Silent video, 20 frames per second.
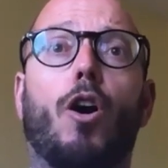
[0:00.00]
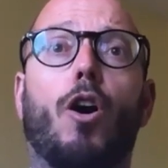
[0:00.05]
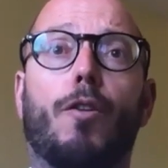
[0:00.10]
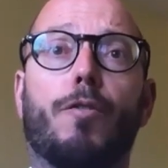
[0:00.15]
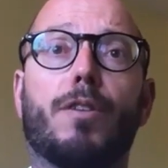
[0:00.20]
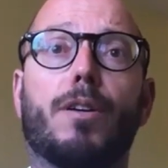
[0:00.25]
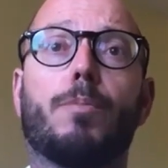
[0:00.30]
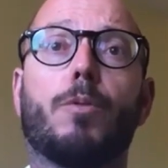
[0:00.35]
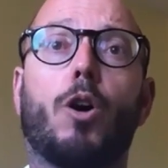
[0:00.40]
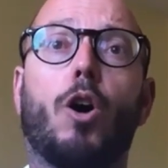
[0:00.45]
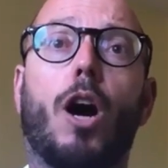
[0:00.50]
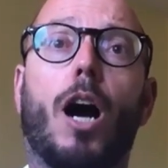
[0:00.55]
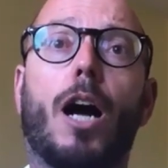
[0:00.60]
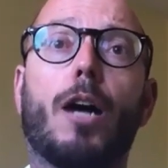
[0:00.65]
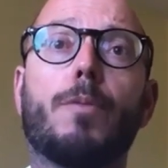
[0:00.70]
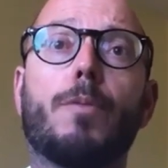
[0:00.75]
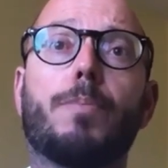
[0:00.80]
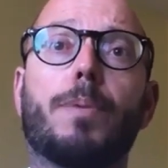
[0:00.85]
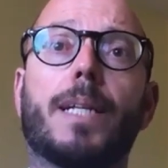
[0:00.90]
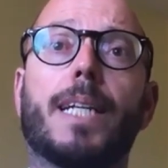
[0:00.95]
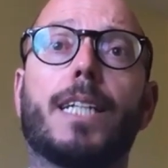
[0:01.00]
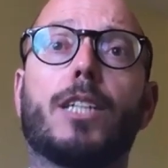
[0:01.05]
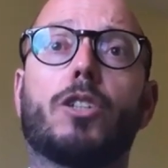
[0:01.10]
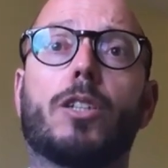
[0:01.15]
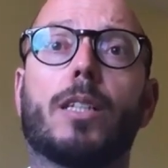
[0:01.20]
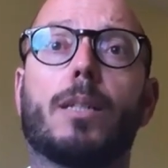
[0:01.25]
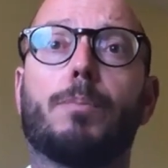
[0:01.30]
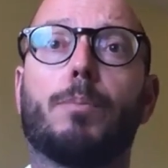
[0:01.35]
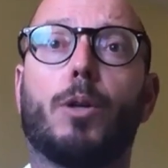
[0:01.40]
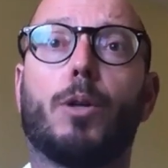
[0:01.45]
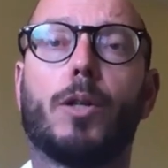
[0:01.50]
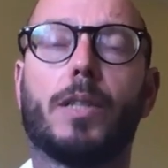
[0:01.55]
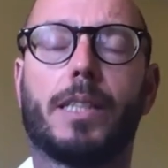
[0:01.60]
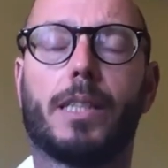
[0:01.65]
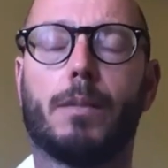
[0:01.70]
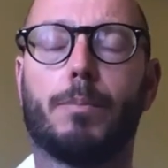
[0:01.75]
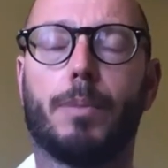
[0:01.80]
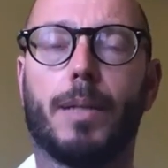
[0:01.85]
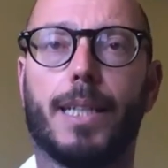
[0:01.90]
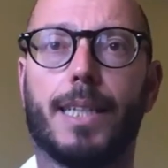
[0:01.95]
of an opening to the
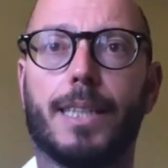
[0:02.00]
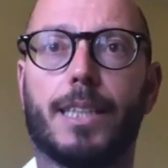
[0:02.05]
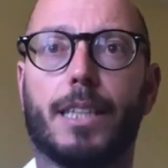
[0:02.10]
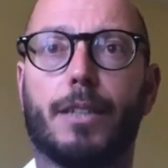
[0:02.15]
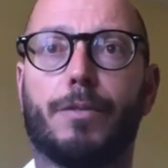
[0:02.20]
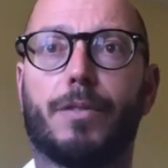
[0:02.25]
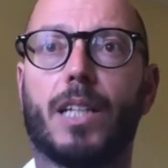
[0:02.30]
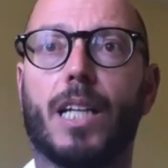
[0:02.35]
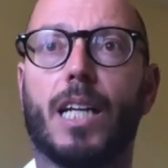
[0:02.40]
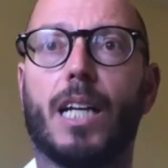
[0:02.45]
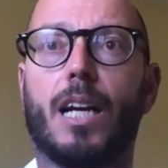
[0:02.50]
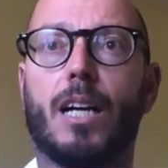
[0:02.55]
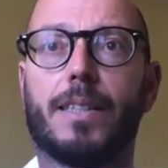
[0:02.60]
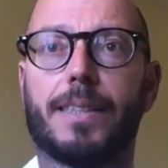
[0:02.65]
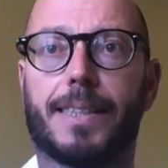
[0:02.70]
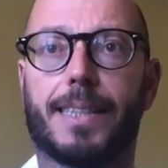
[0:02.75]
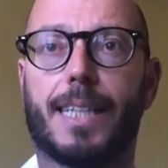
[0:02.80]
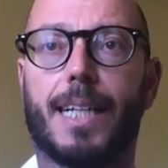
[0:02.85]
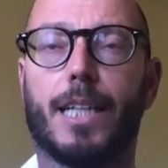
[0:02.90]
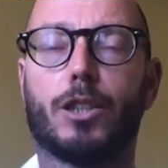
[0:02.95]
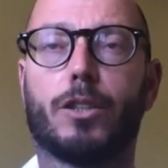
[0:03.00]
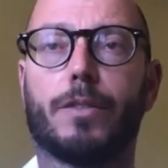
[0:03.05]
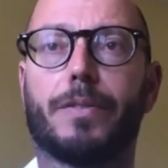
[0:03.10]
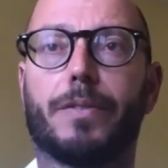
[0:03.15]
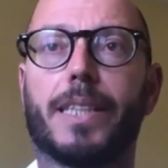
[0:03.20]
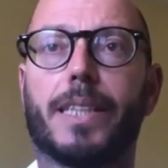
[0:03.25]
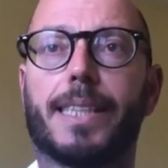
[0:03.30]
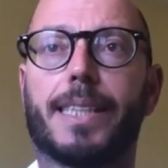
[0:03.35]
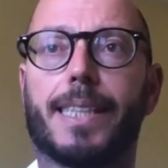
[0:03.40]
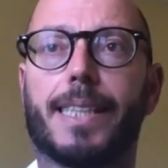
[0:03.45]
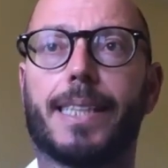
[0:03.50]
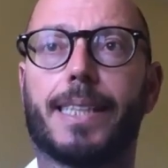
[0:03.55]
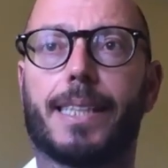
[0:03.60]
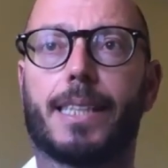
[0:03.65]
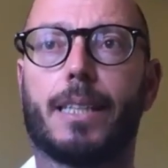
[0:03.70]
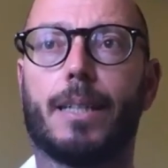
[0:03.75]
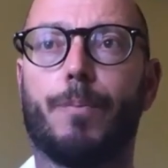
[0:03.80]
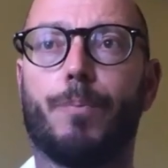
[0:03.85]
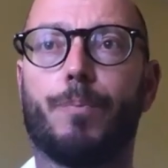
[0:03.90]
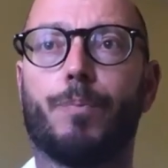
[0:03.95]
possibility of the last stage of the
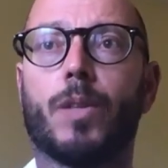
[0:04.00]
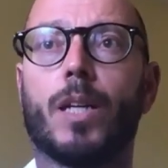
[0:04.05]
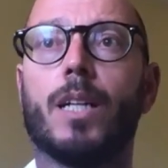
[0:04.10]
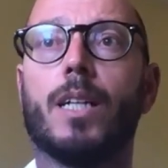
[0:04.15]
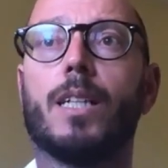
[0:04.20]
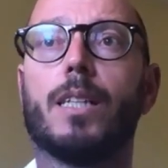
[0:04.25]
system,